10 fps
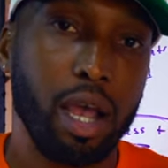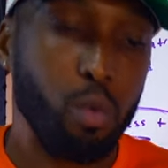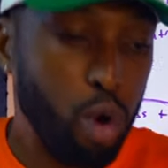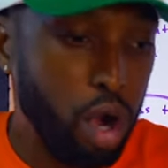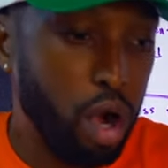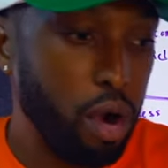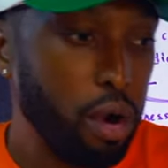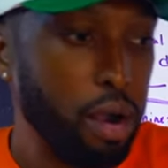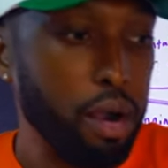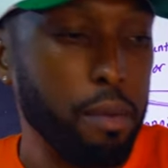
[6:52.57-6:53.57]

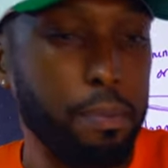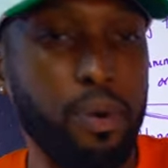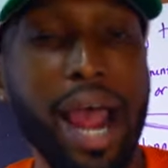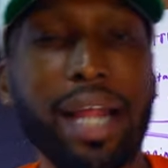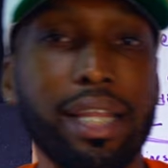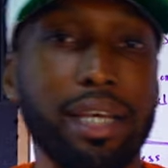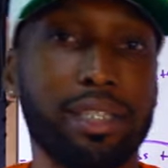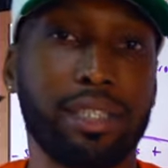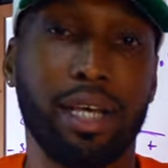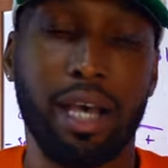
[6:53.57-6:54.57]
where
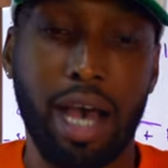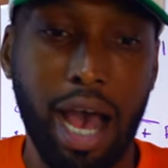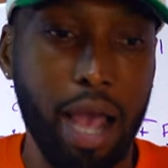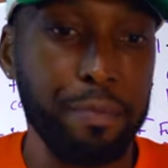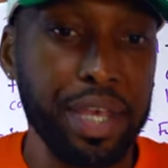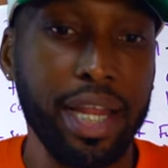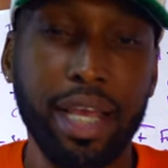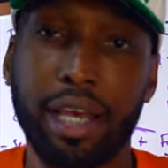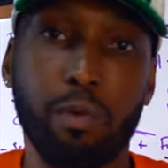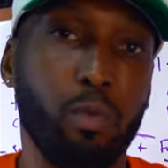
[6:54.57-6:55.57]
practice, I'm
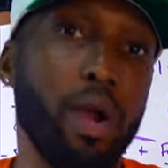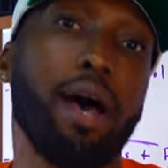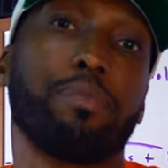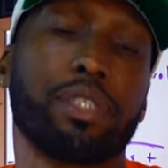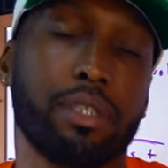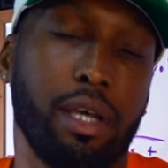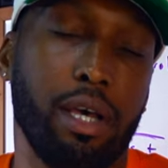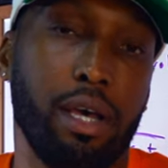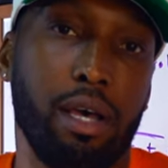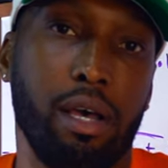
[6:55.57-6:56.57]
getting in reps
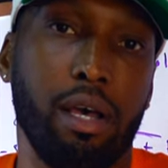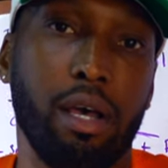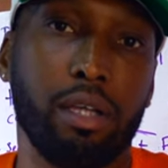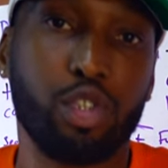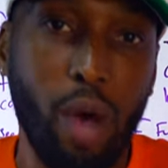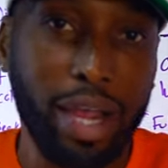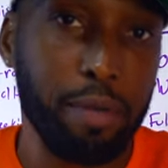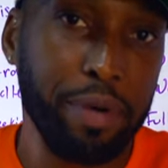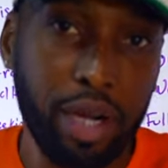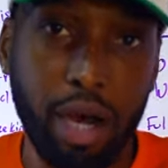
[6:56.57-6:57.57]
so I can
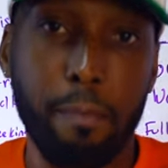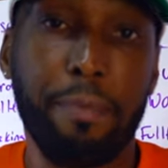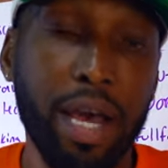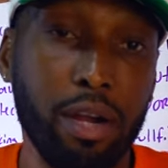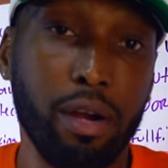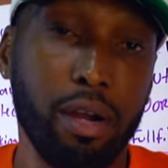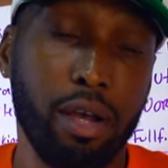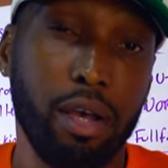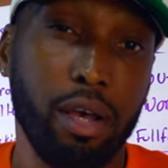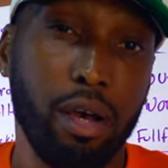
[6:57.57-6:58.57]
become better,
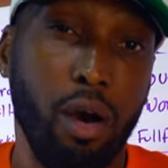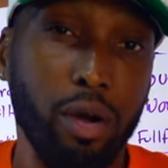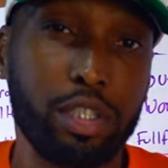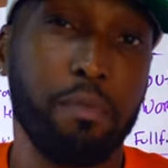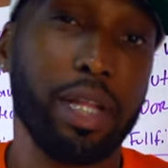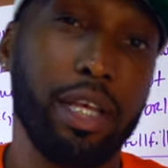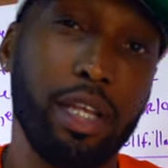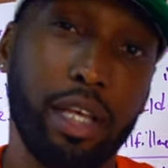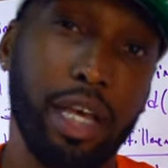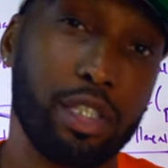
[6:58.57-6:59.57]
ultimately
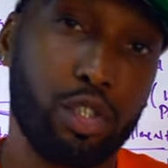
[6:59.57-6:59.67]
to get